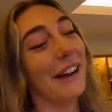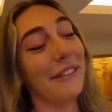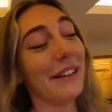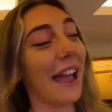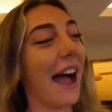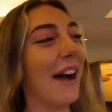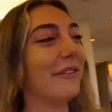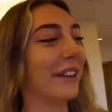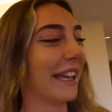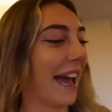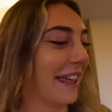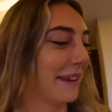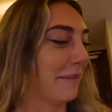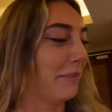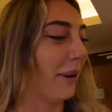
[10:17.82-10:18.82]
We have
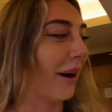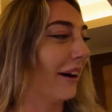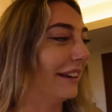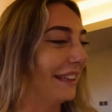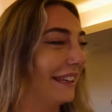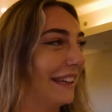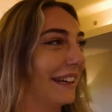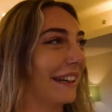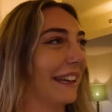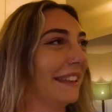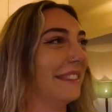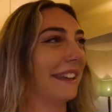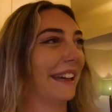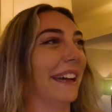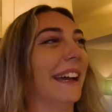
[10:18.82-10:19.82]
again a party here
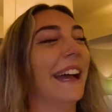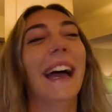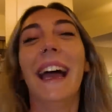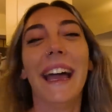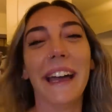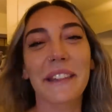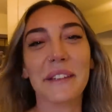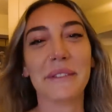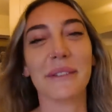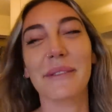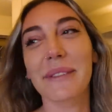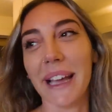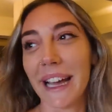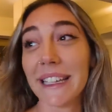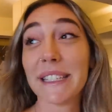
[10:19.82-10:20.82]
in the
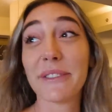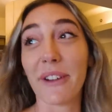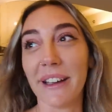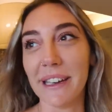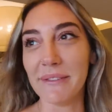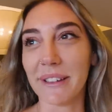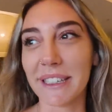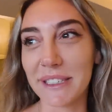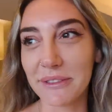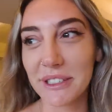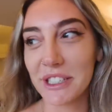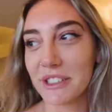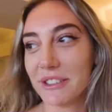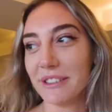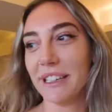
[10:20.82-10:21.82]
room. Yeah, it's funny because
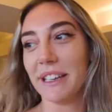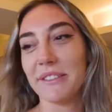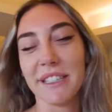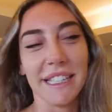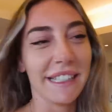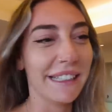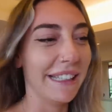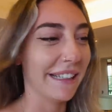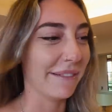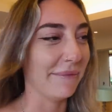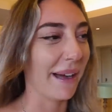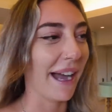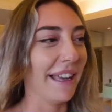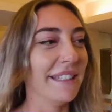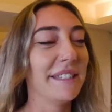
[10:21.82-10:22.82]
Vishnu lives here nearby.